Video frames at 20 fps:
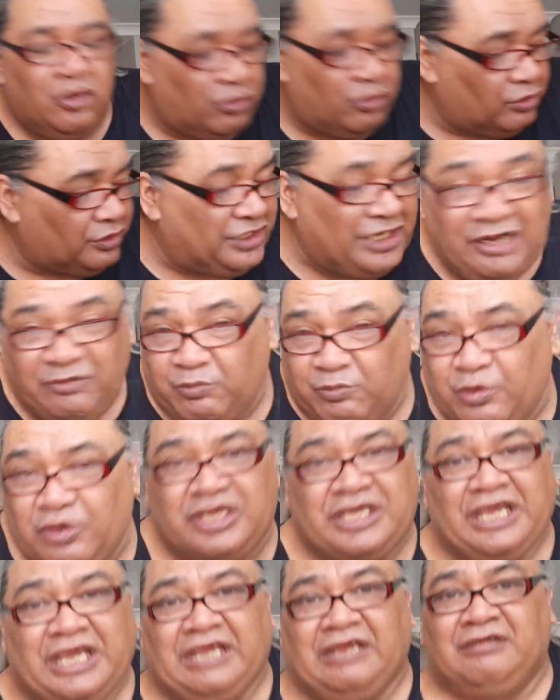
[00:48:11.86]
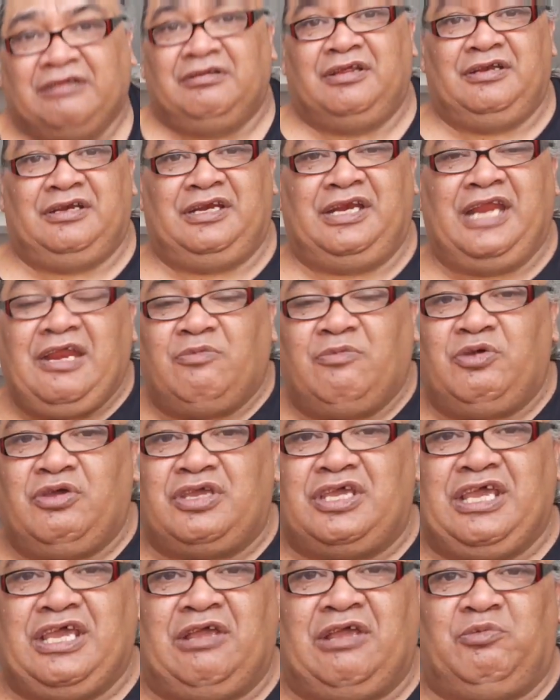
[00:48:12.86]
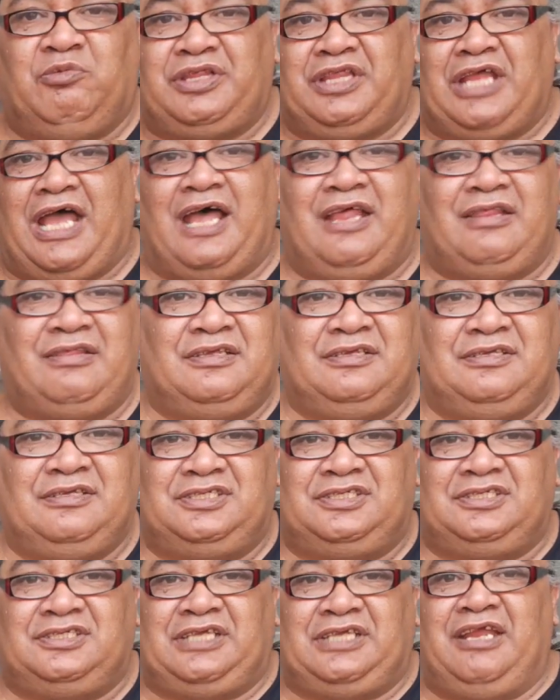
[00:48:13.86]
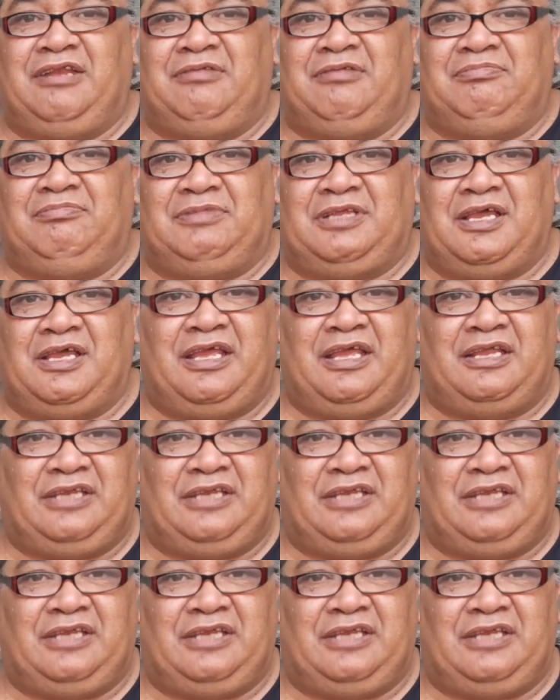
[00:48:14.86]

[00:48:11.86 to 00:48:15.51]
Or networking with others, and